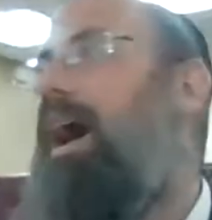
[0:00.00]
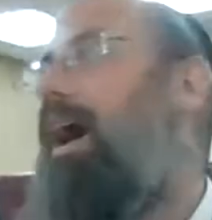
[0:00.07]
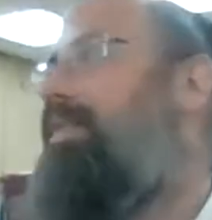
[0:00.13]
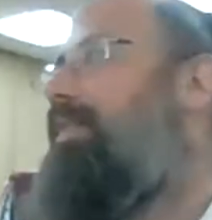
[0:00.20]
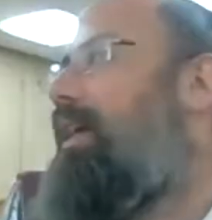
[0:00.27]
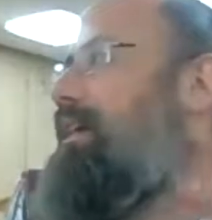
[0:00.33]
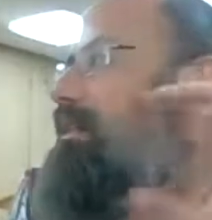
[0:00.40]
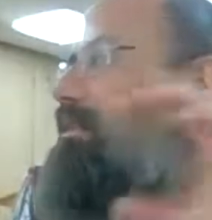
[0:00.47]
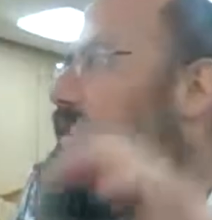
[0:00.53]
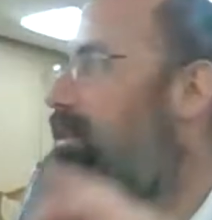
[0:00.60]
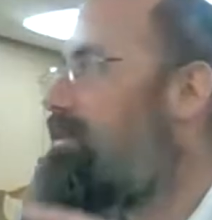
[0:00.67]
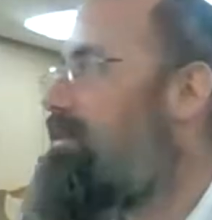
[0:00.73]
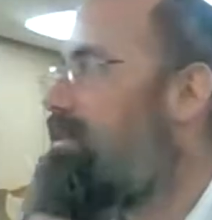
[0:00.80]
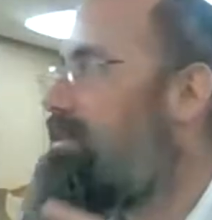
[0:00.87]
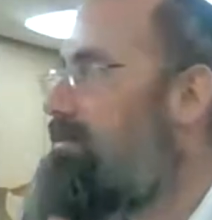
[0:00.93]
And there
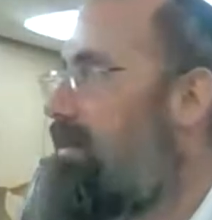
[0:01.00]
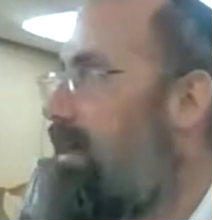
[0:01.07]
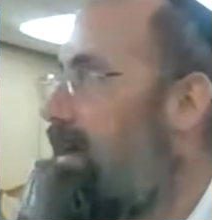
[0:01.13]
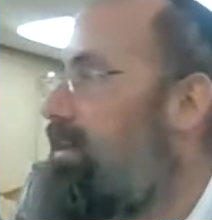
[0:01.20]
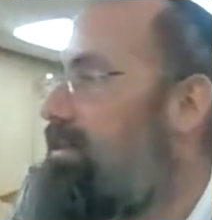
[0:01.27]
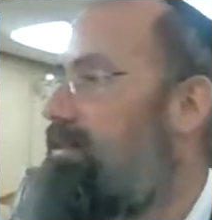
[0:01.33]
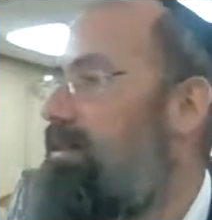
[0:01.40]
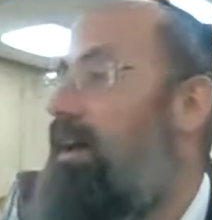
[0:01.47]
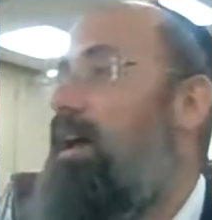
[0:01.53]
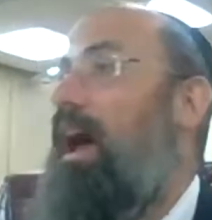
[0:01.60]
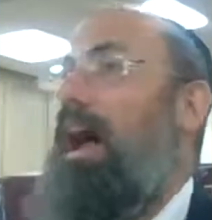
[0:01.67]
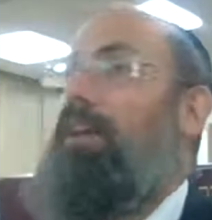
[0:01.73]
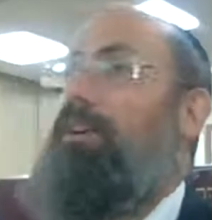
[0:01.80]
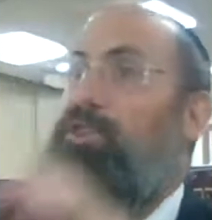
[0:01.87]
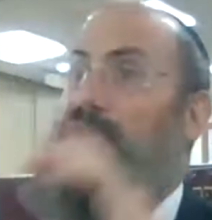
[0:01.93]
Tesis says,
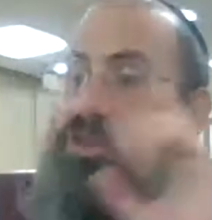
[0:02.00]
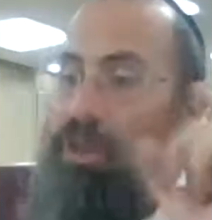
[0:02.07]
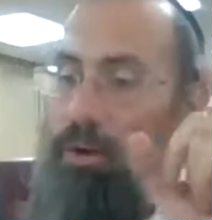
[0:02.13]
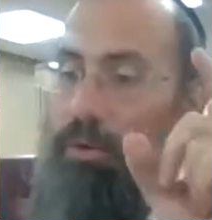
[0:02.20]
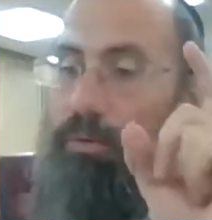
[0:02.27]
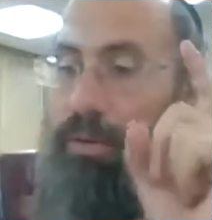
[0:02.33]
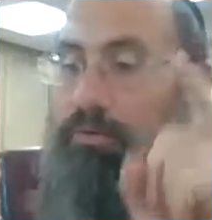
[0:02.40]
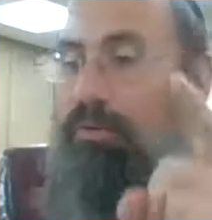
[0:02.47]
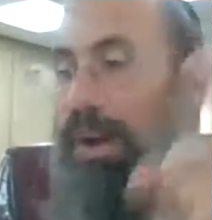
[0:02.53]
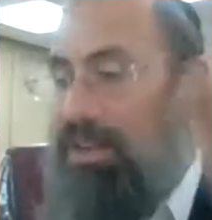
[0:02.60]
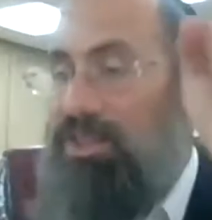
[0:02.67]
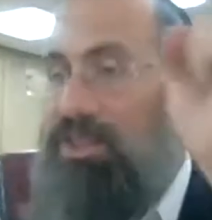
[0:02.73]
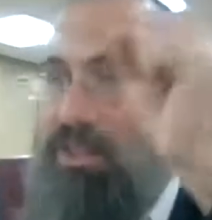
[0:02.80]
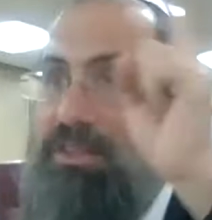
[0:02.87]
I should know the Rashi